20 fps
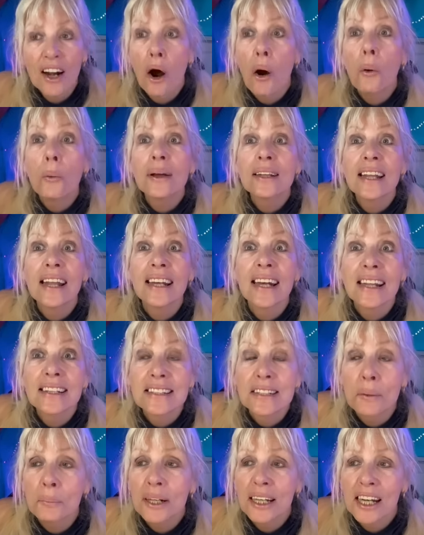Oh, and then if
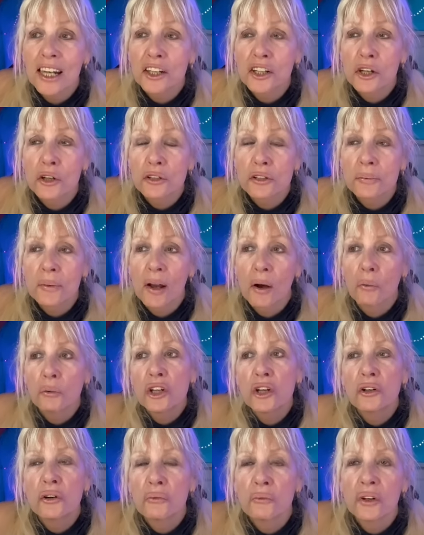somebody accused me, oh,
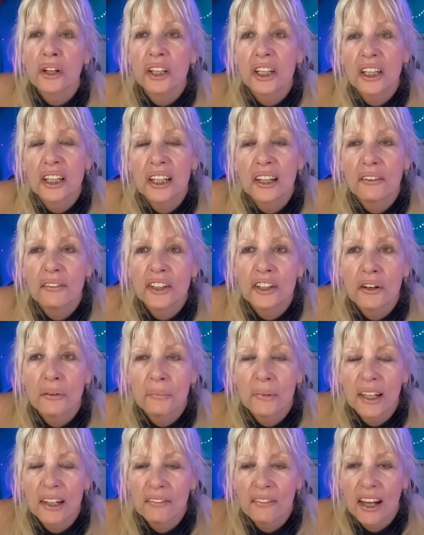you don't really live in your
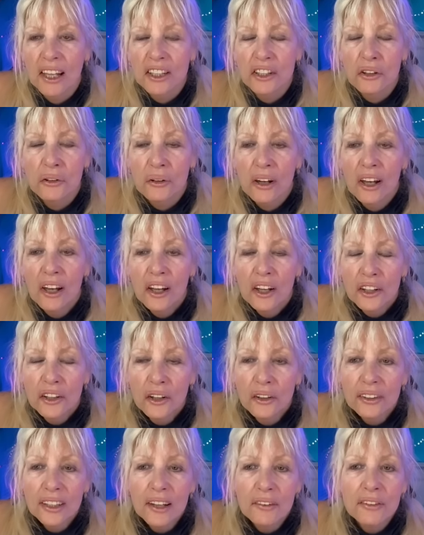minivan. You
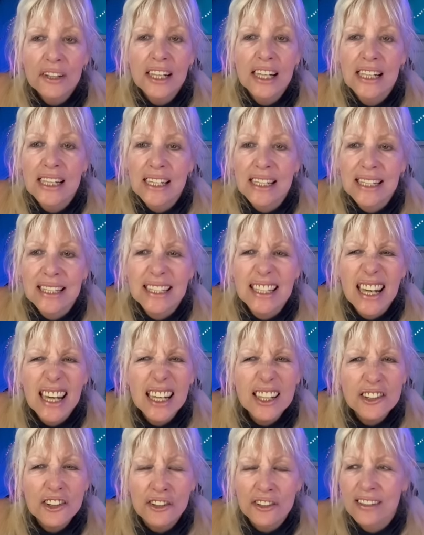you're living in a
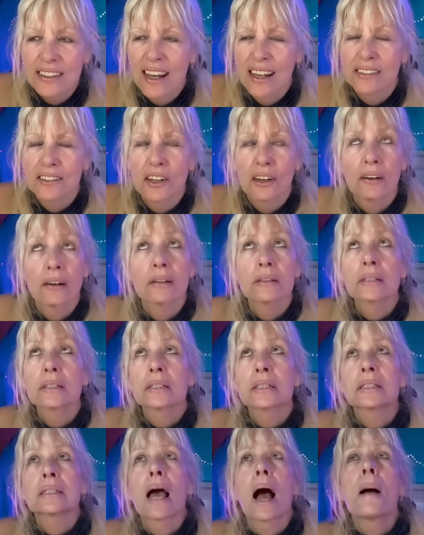senior center or
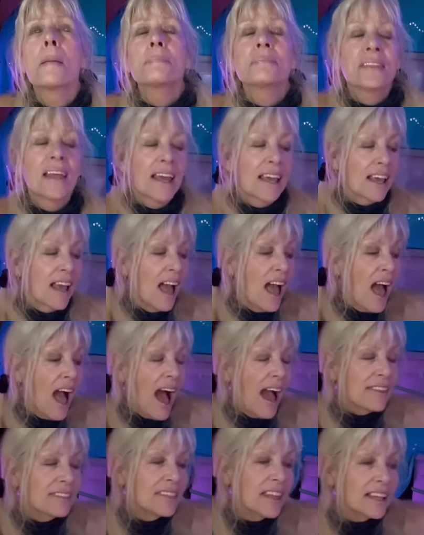something.
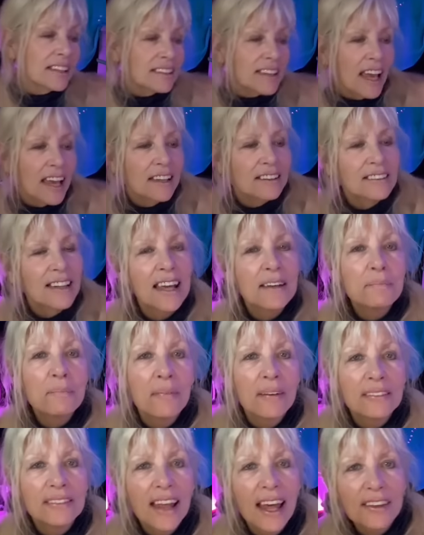I think they they
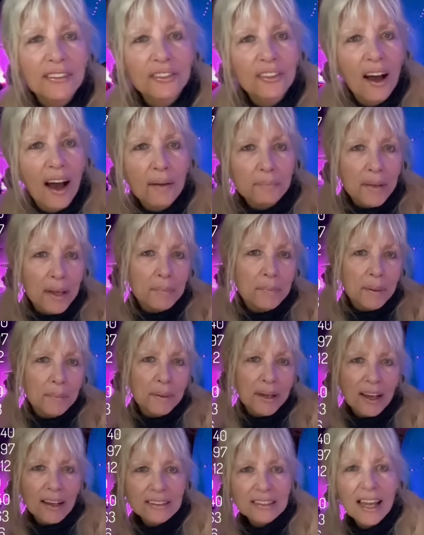they thought maybe
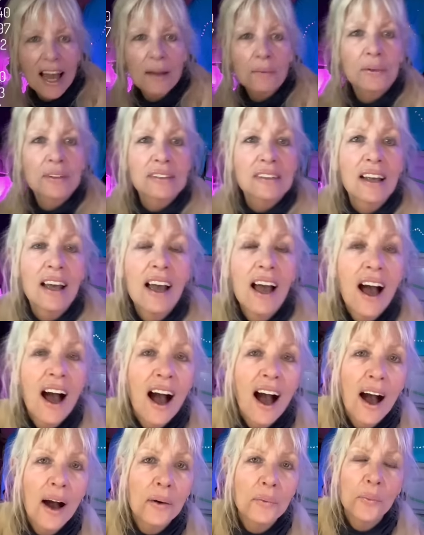because I was
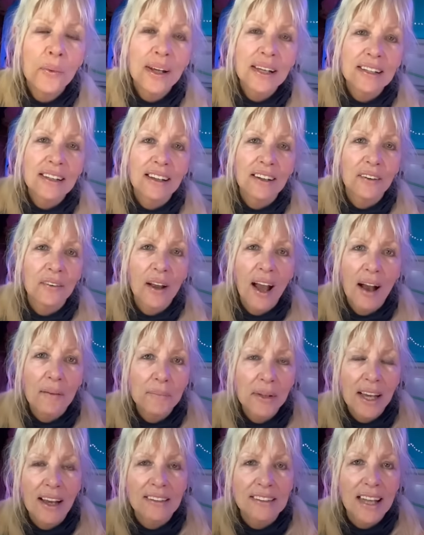um went uh,
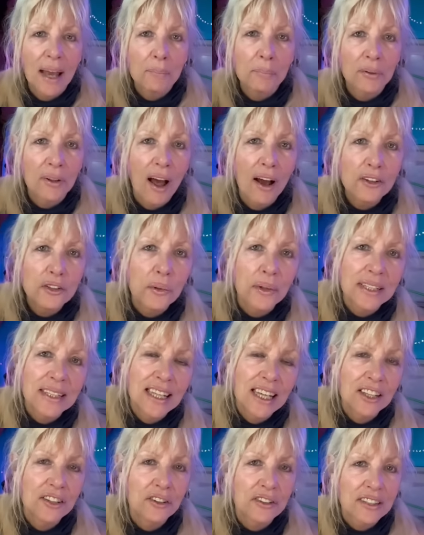because I belonged to a
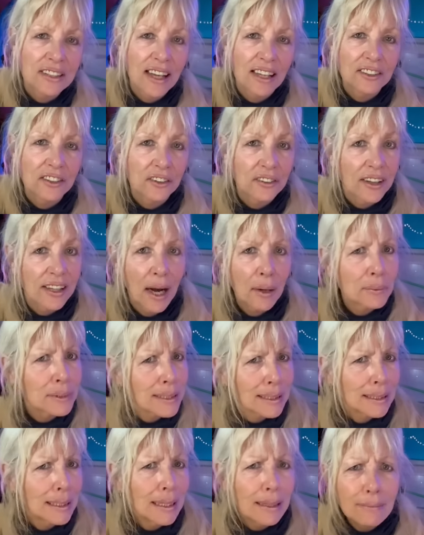senior center that I was
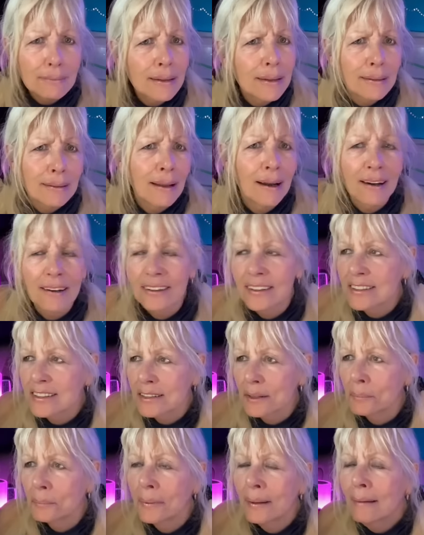living there and
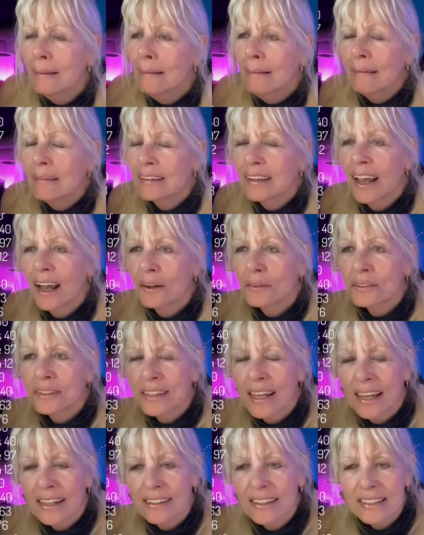some yeah, it was
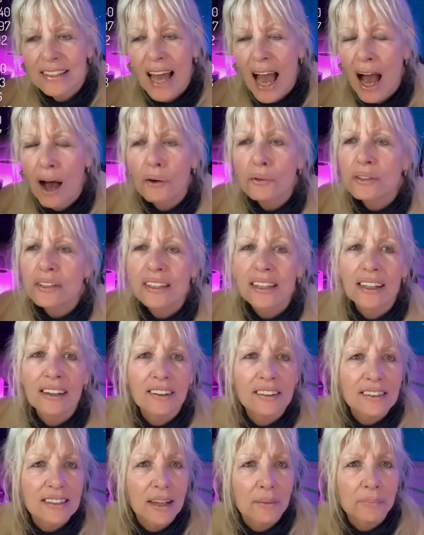like this housing
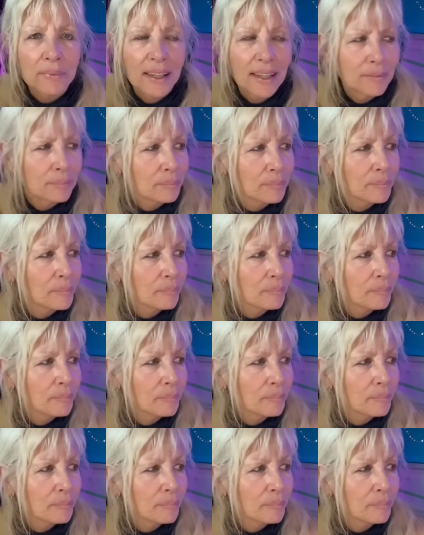or something.